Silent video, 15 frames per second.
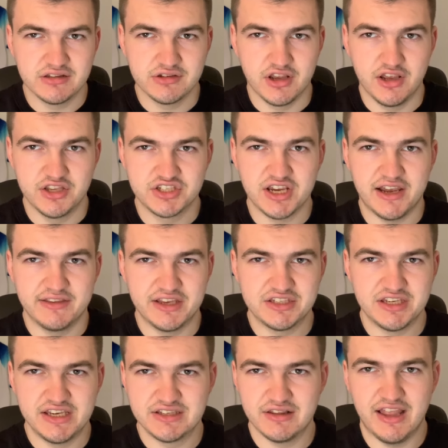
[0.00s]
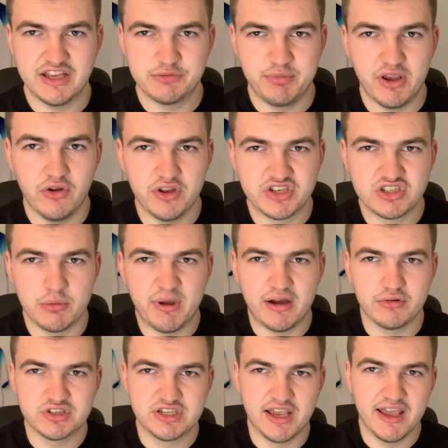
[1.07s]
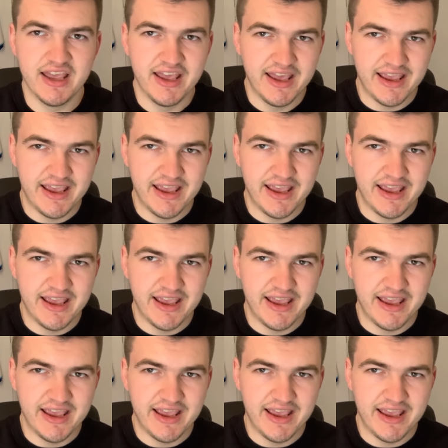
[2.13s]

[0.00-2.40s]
United side this season, let's be honest about it.